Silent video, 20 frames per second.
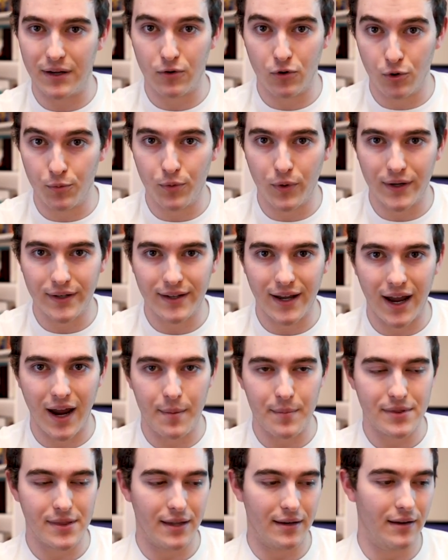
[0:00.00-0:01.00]
big group one time,
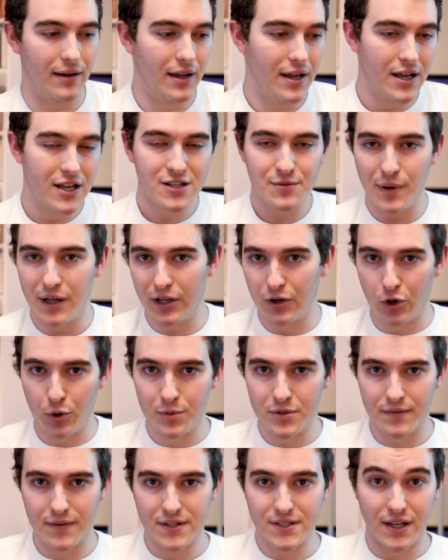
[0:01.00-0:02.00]
and then smaller
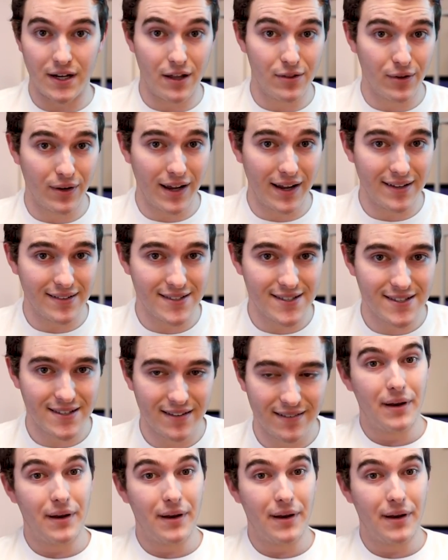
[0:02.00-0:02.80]
groups of us on other nights.